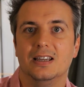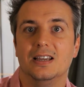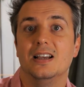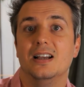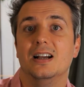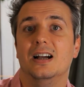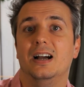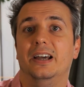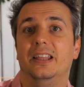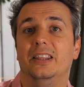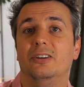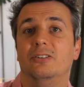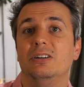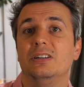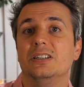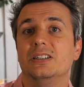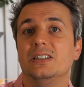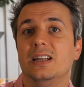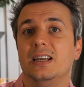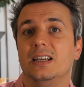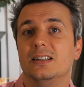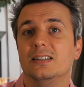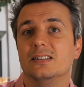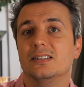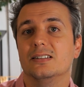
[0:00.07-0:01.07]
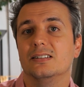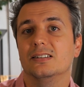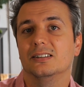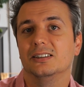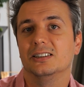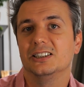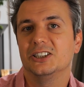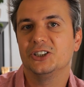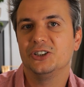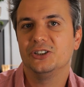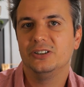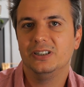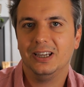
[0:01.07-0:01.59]
Hi there, Internet.
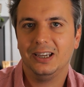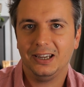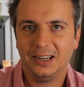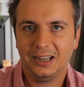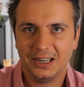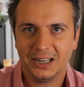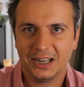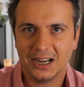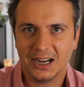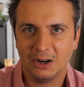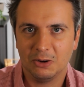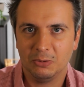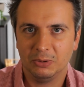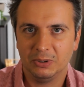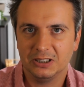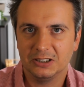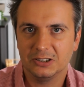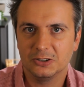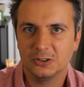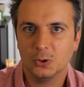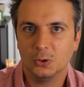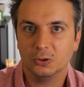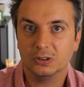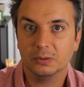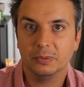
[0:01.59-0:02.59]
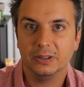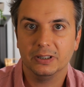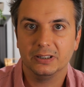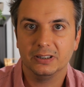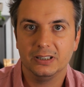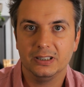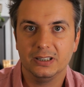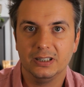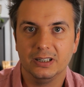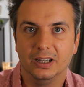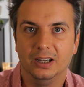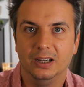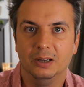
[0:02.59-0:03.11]
Today I wanted to talk about
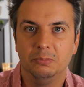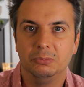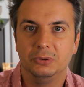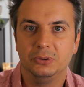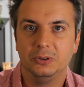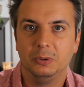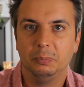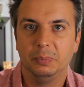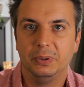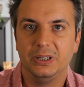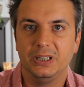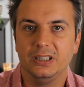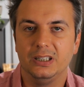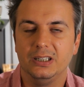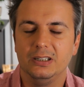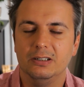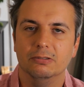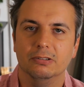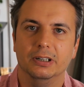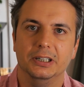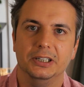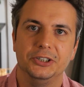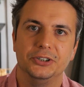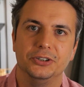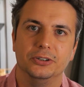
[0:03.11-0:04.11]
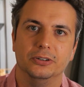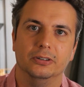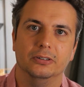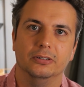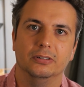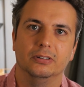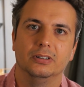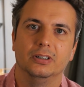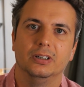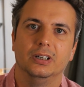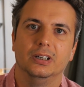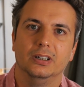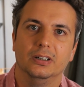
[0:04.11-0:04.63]
the humble PE ratio.
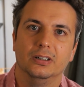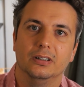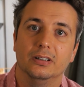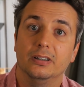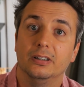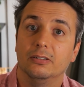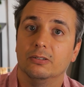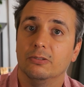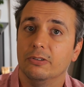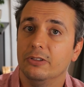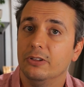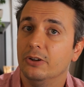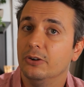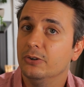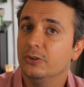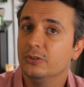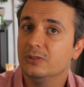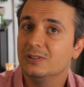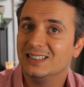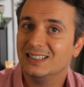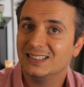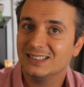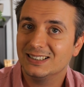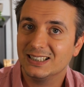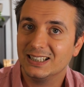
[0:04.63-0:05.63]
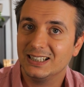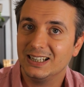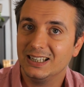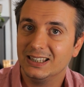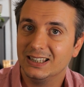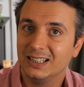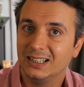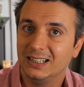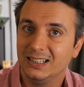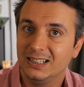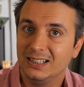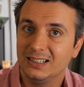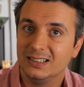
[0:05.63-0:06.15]
There are those that say that
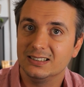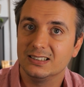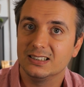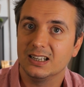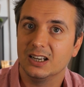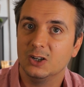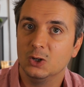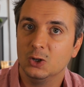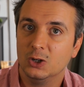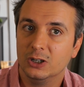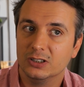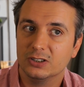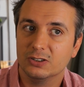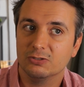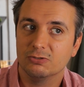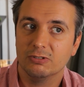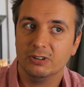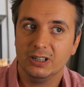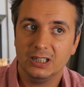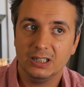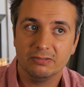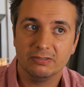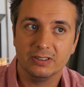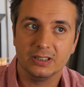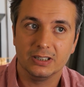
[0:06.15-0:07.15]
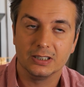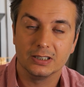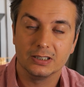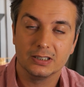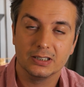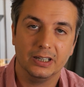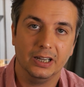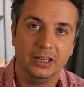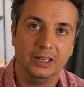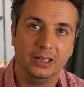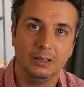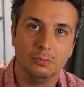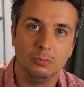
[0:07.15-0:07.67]
it is not relevant
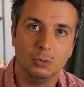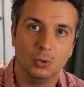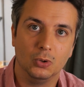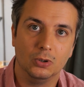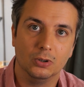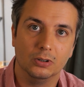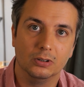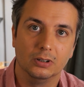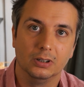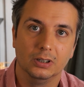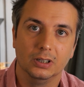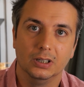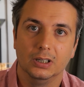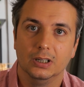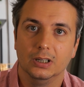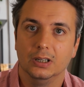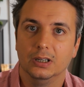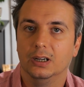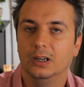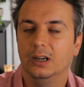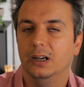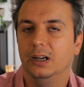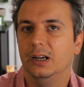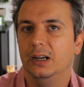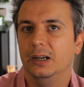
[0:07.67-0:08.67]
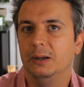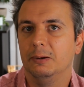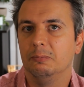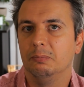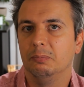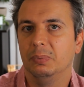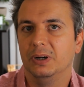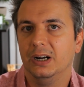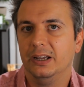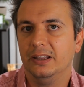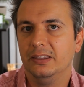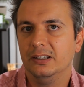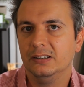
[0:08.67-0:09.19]
anymore, but
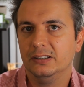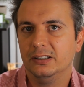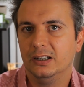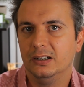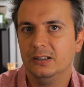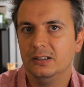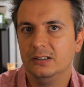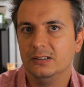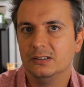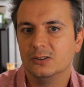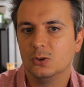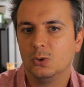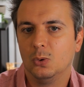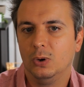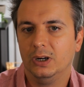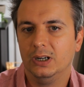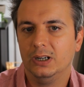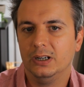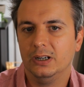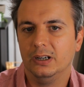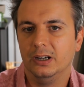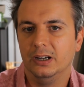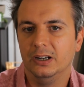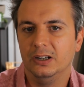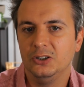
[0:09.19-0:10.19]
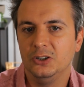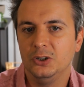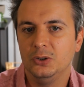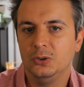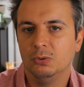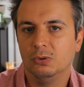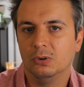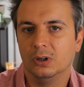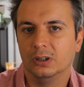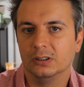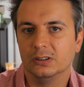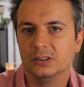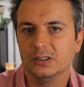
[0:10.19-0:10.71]
I think that it is quite a
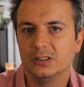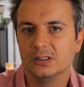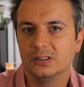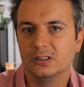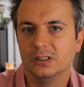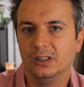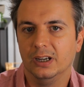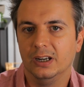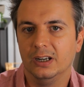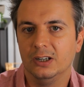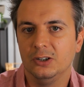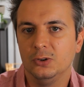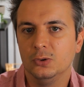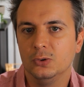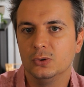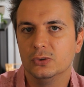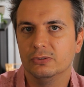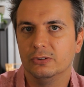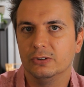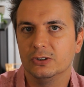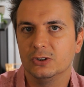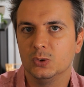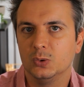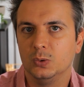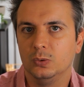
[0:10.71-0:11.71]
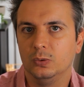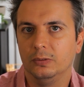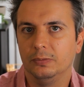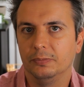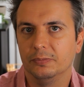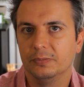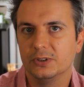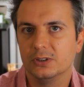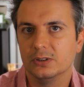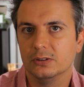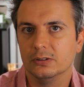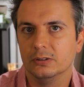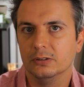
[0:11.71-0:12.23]
nuanced and useful tool.
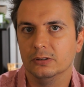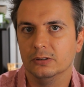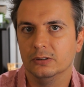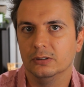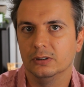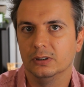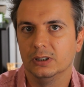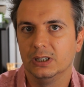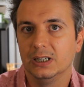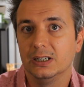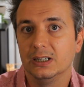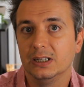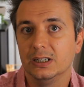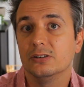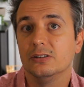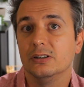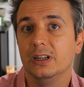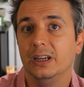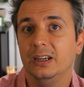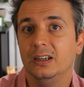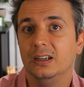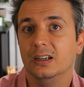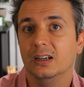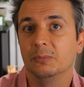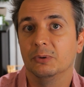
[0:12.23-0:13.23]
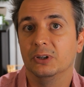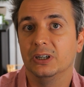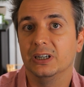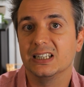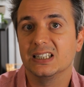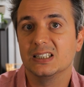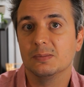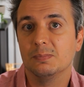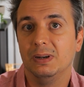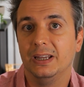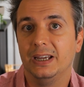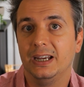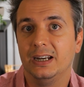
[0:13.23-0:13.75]
So today I'm going to
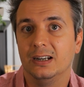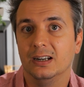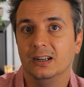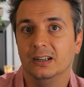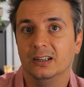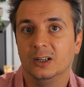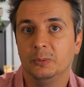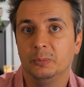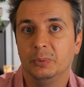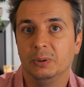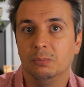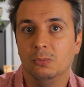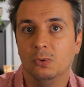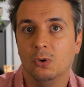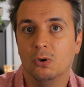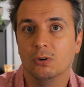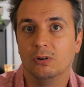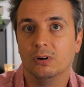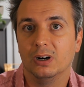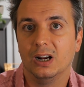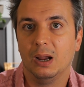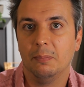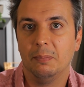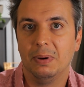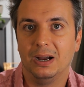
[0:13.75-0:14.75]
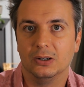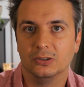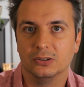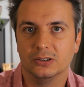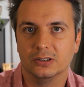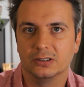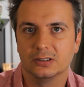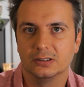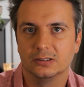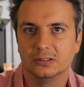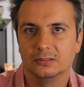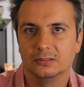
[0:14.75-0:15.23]
explain a little bit more about it.